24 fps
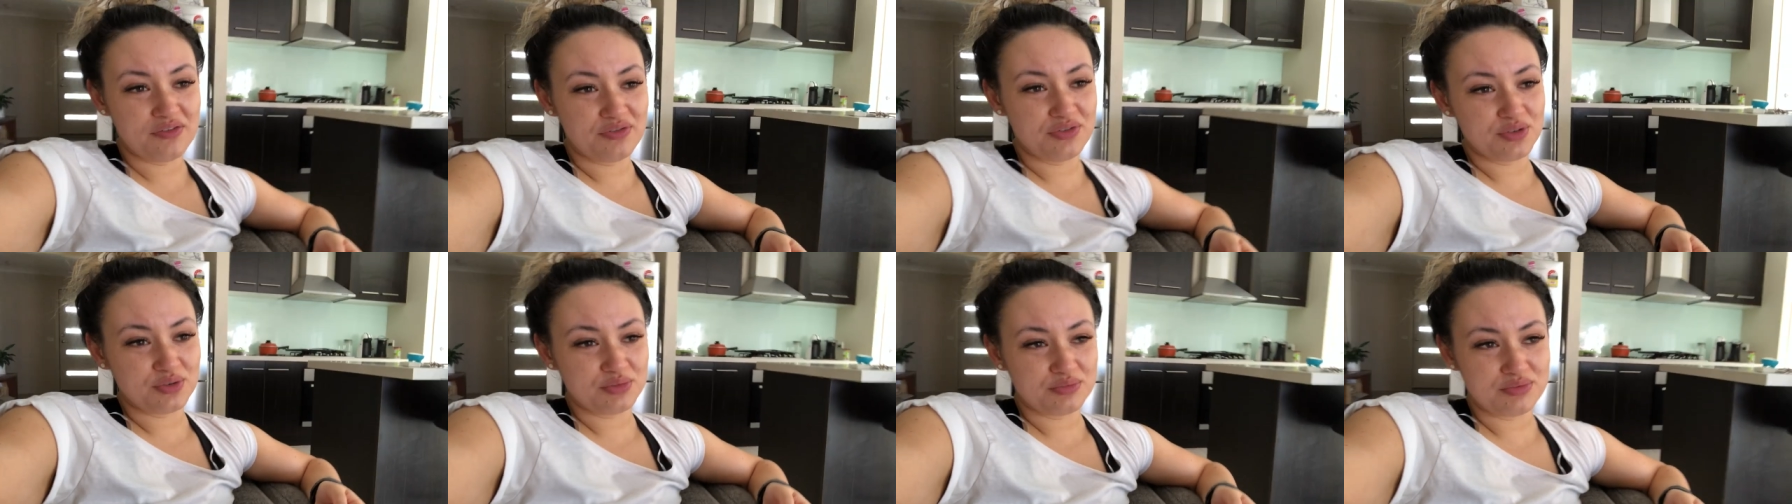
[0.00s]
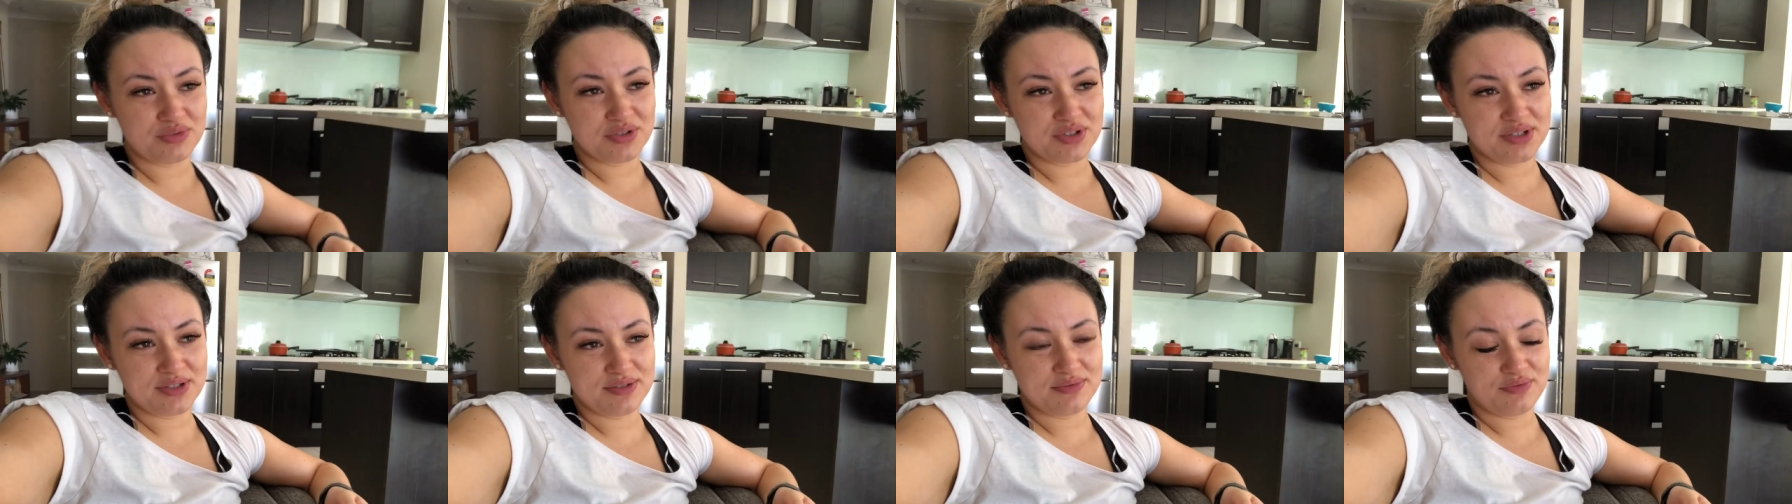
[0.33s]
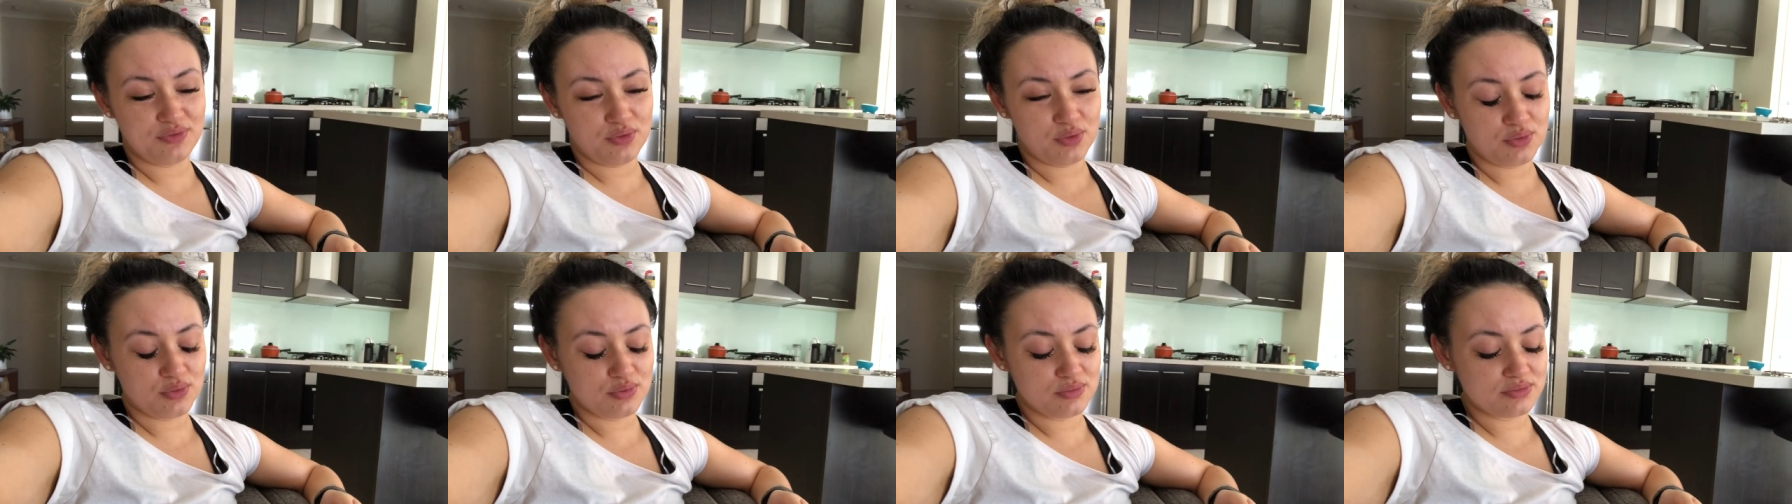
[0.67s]
I feel really
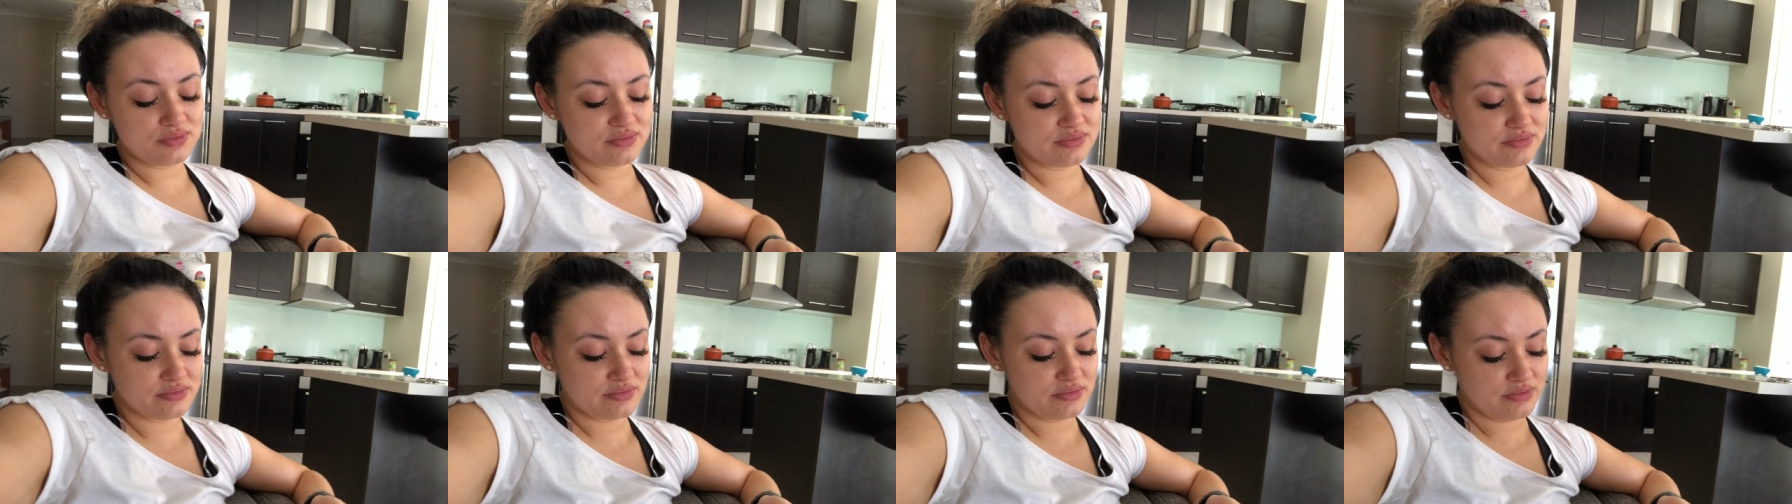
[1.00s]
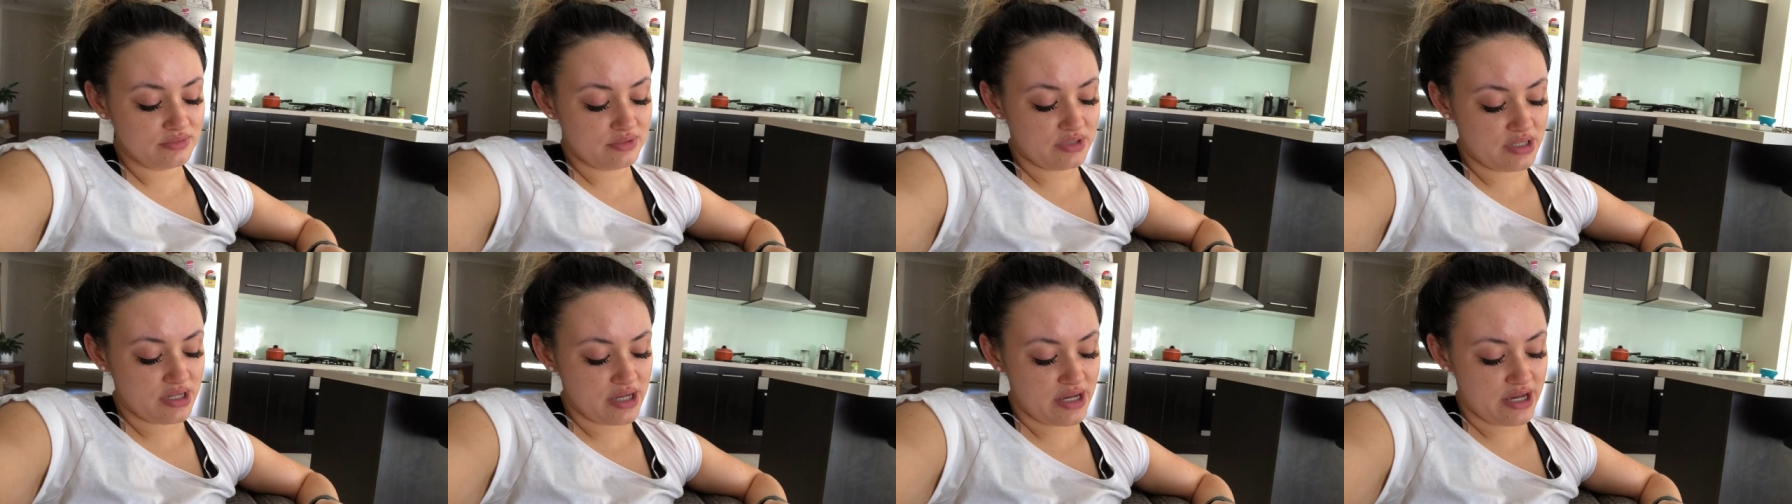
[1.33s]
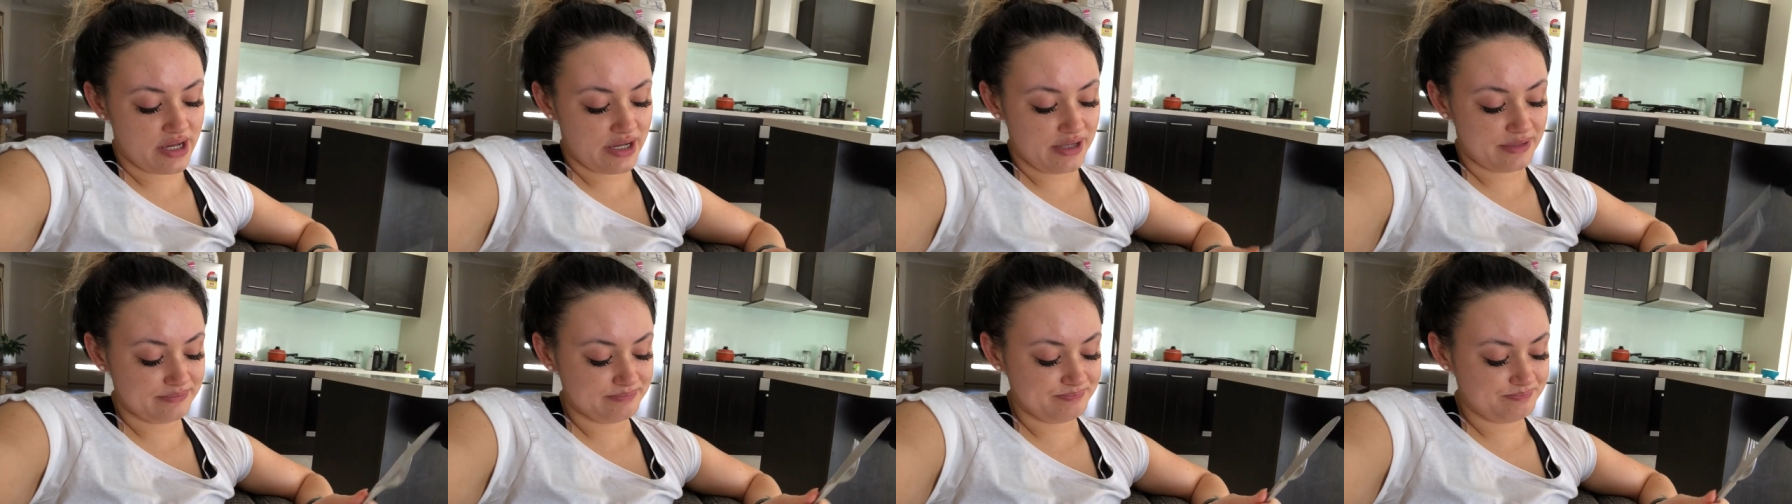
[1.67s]
full.
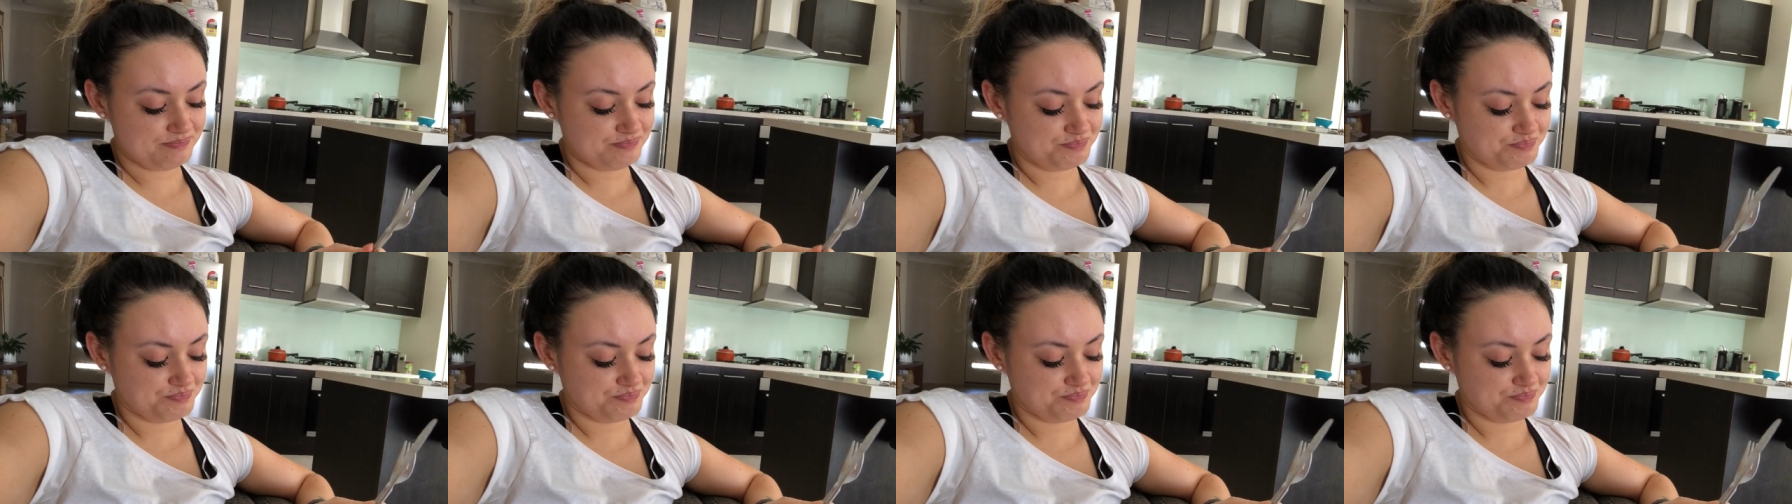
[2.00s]
Um,